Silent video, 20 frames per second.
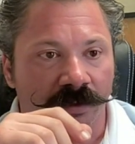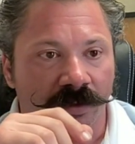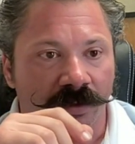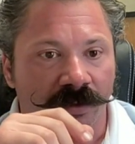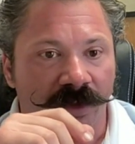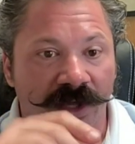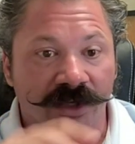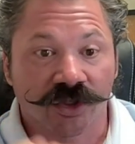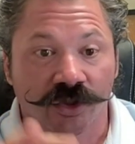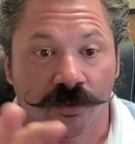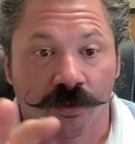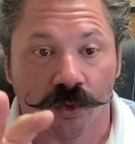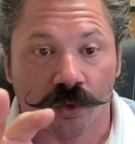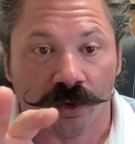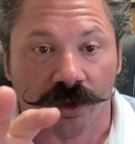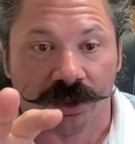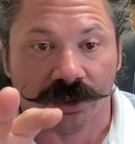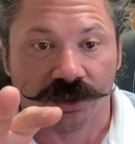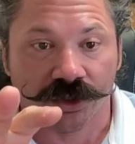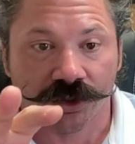That's your
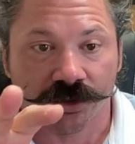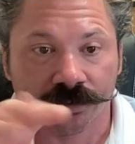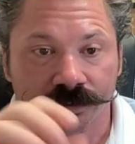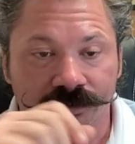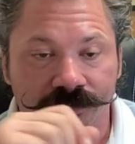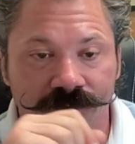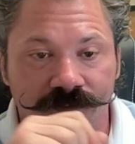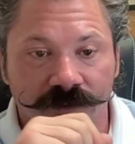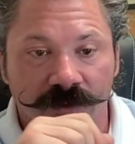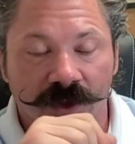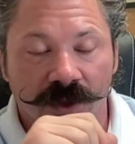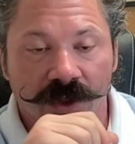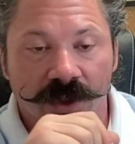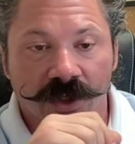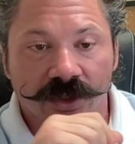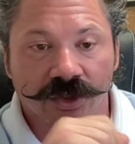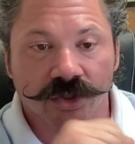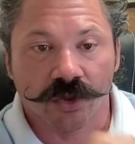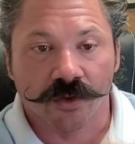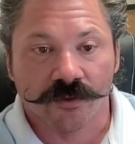mortgage.
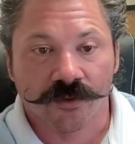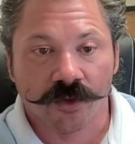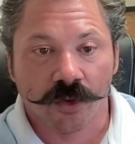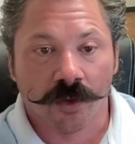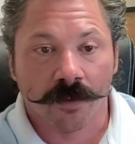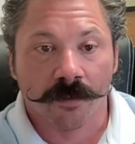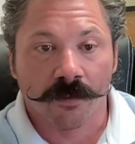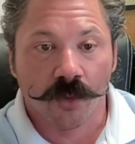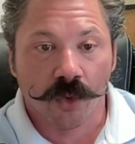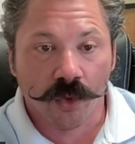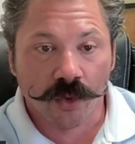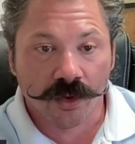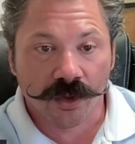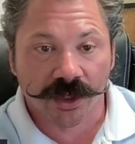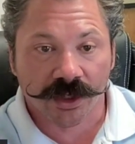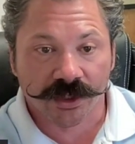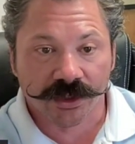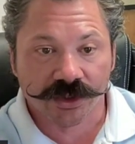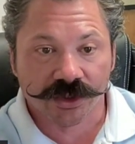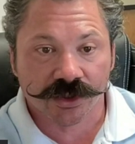So if your
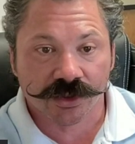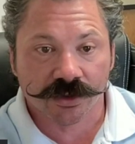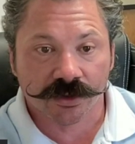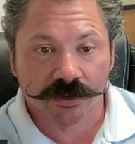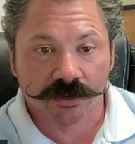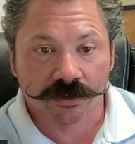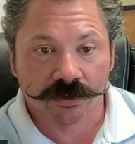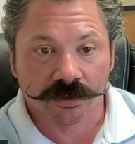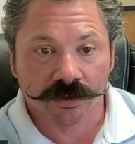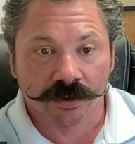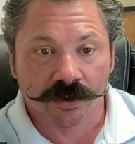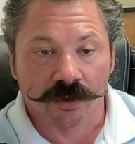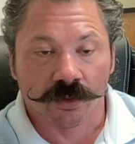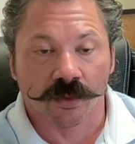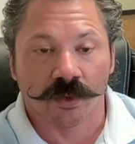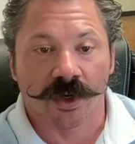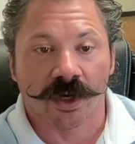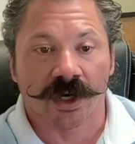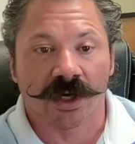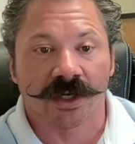mortgage
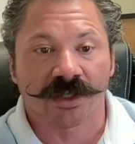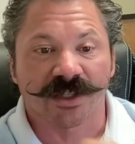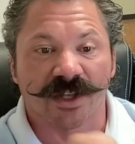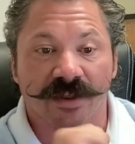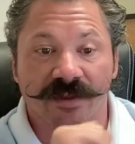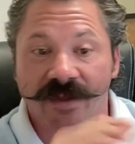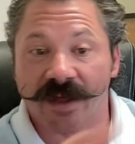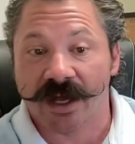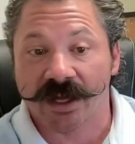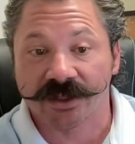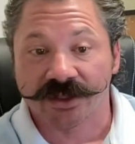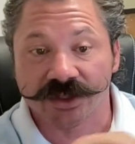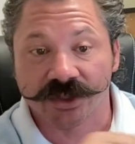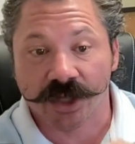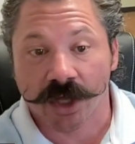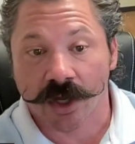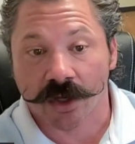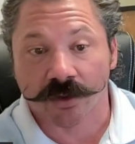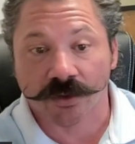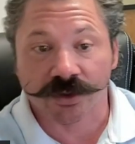was
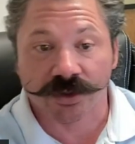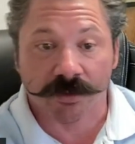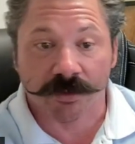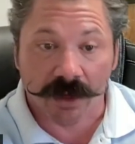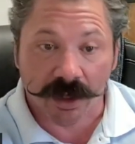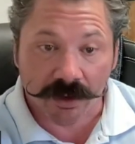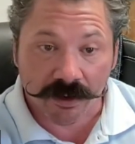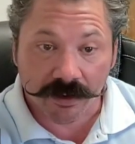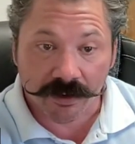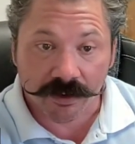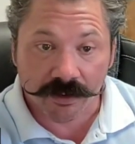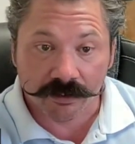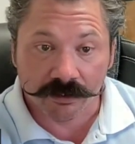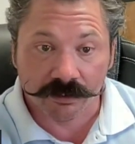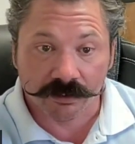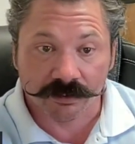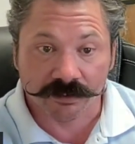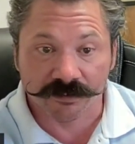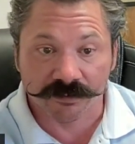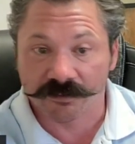$1,000 a month,
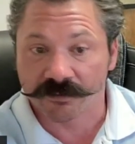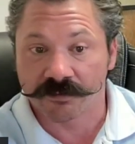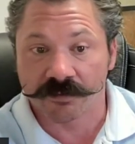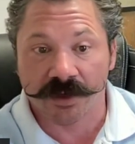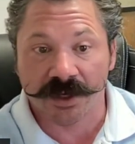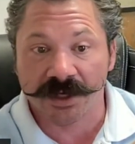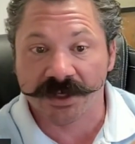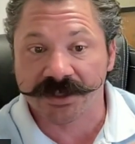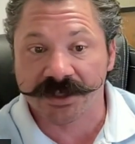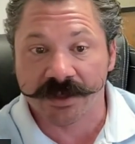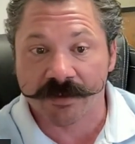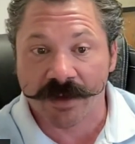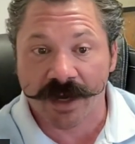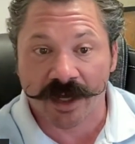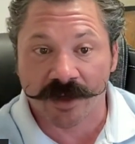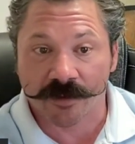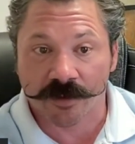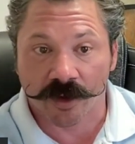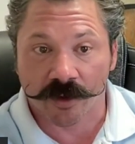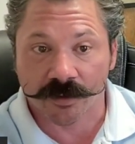for easy
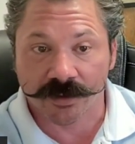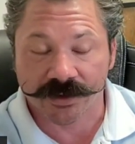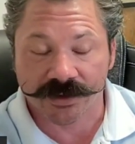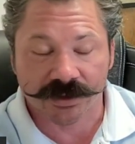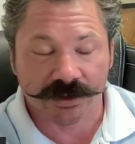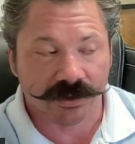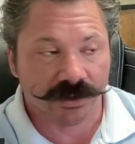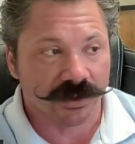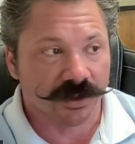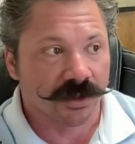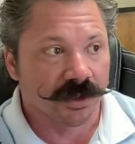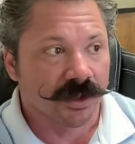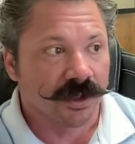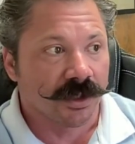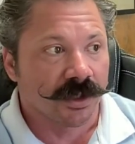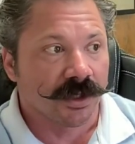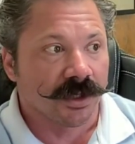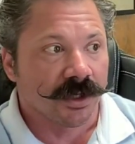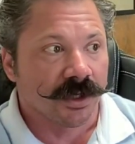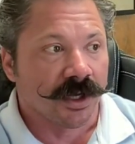math purposes,
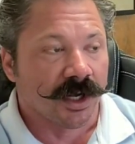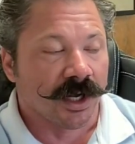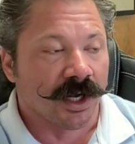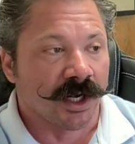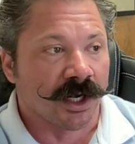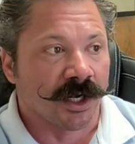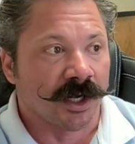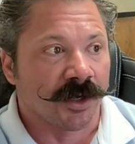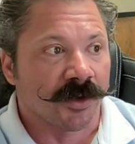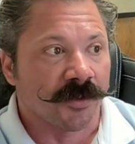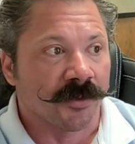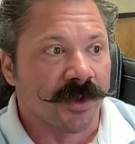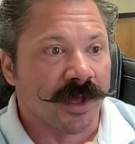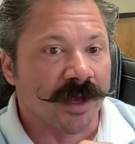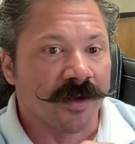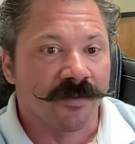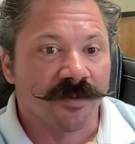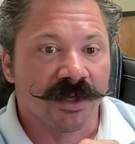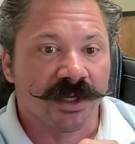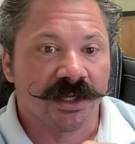
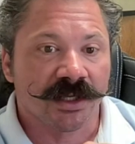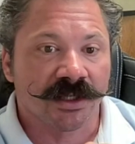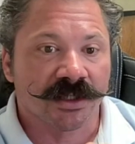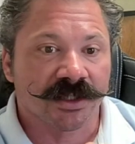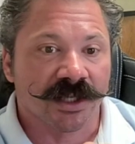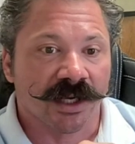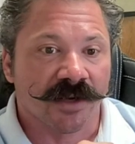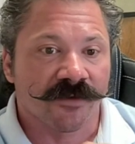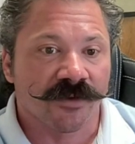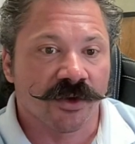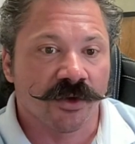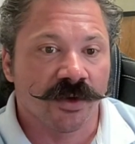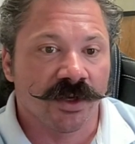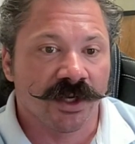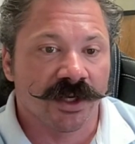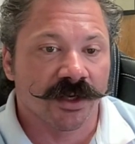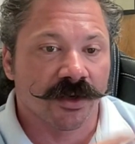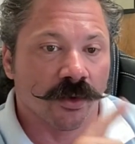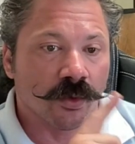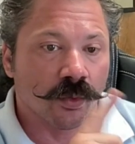that means that if you
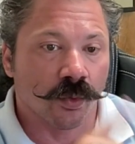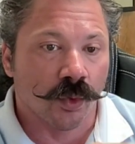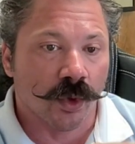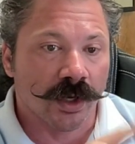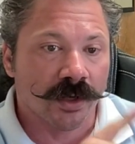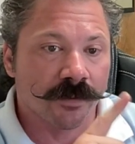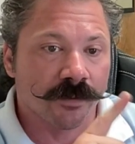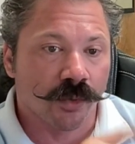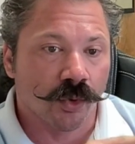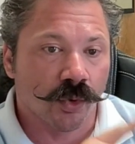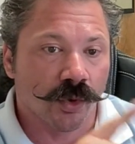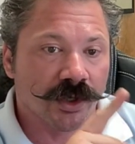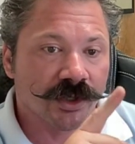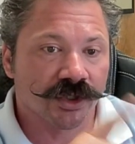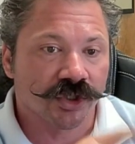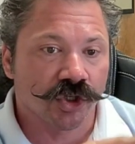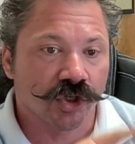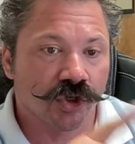needed a 1.2%